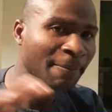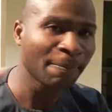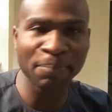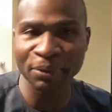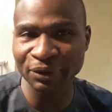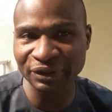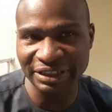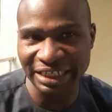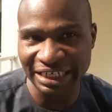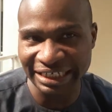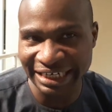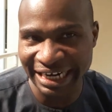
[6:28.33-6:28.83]

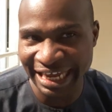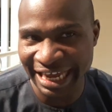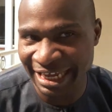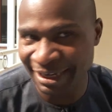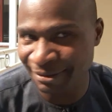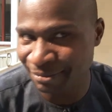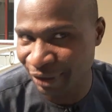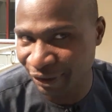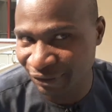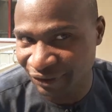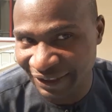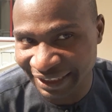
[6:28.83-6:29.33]
put the
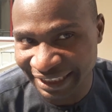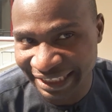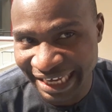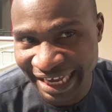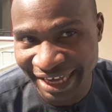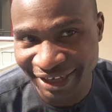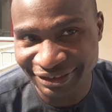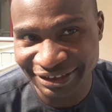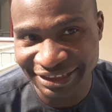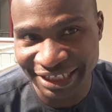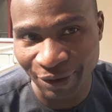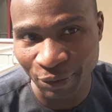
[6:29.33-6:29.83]
name of the
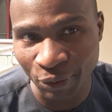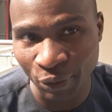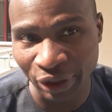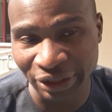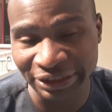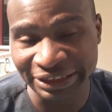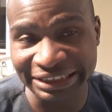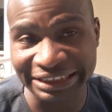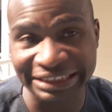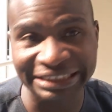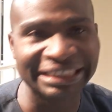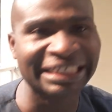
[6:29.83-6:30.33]
girls that
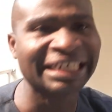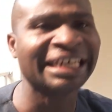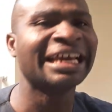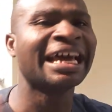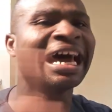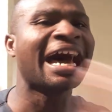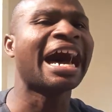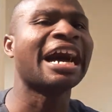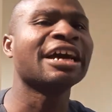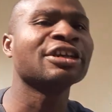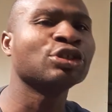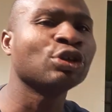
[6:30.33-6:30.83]
want it,
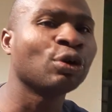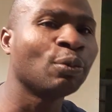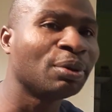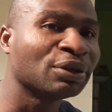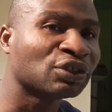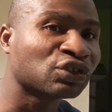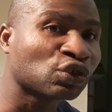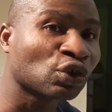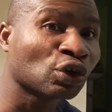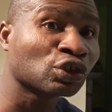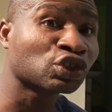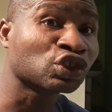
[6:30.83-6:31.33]
and you'll be
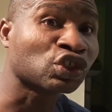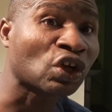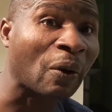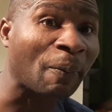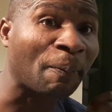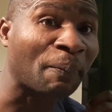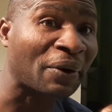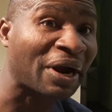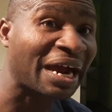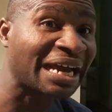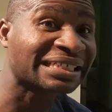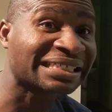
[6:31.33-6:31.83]
so
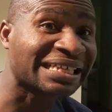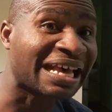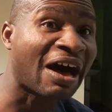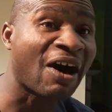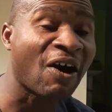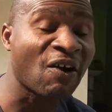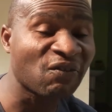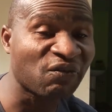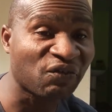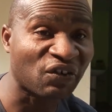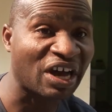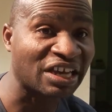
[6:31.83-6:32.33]
surprised
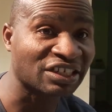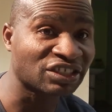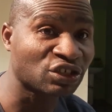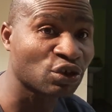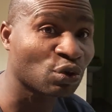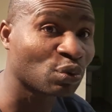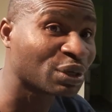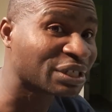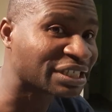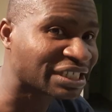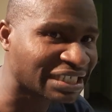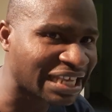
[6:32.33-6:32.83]
how fast
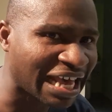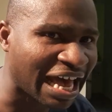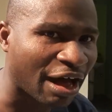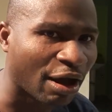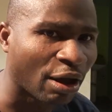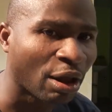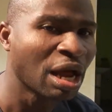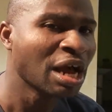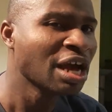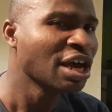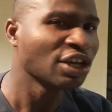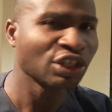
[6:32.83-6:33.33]
you will
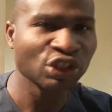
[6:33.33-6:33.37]
sell.